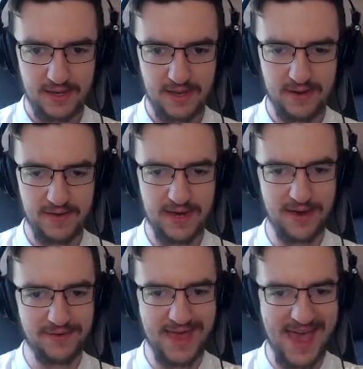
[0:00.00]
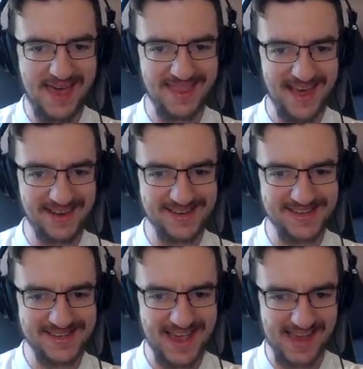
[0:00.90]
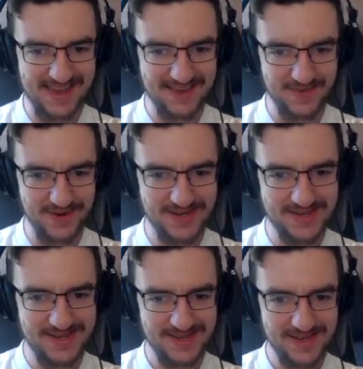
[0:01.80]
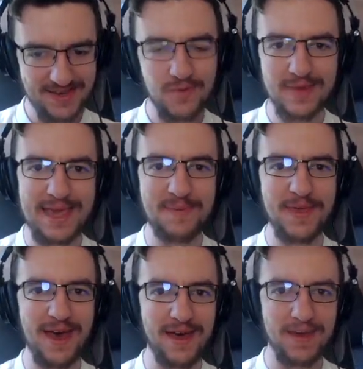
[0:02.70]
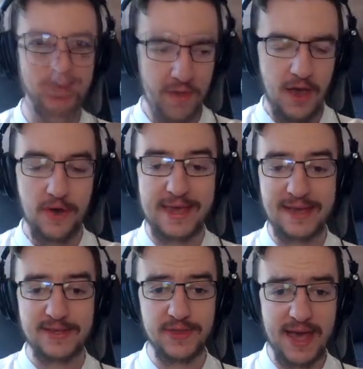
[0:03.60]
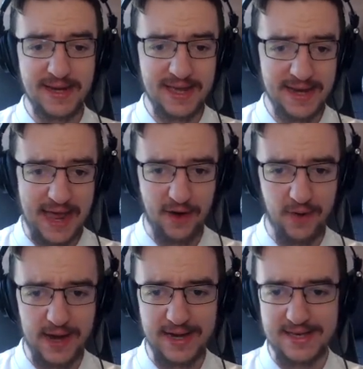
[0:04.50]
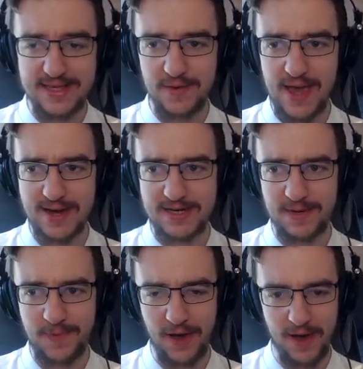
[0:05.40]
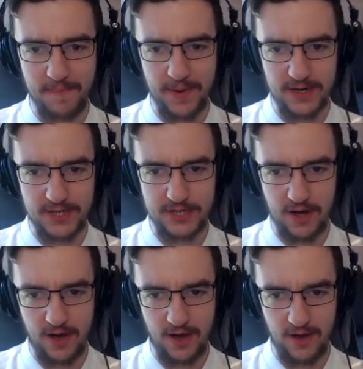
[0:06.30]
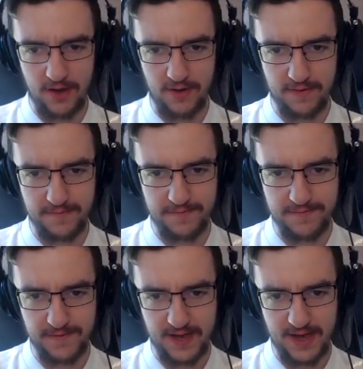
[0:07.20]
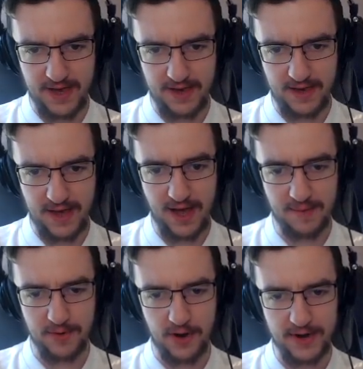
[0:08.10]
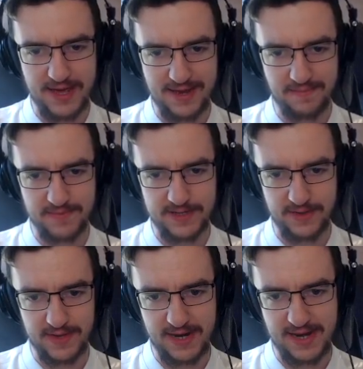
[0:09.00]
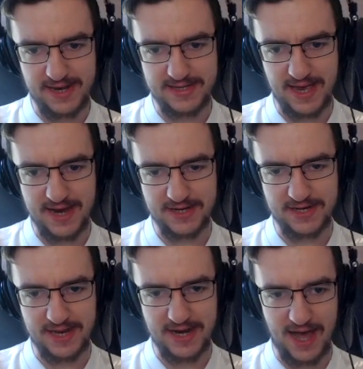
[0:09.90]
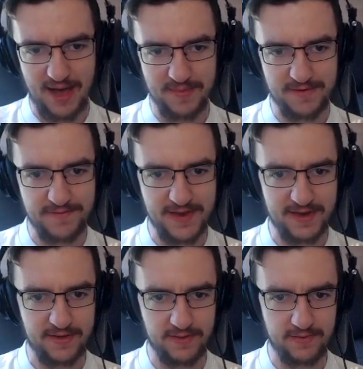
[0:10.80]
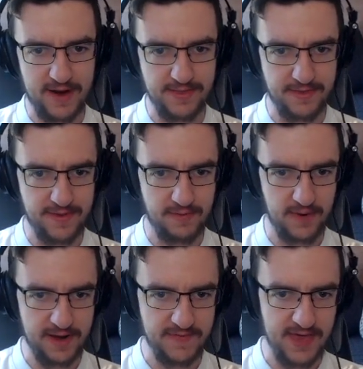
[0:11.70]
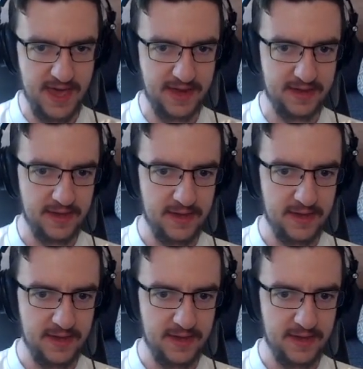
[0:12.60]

There we go. Yeah, that looks sick, to be honest. We'll keep that. Okay, so the idea now is that we actually put a bunch of uh, armor on it so that it is actually an armored vehicle rather than whatever the heck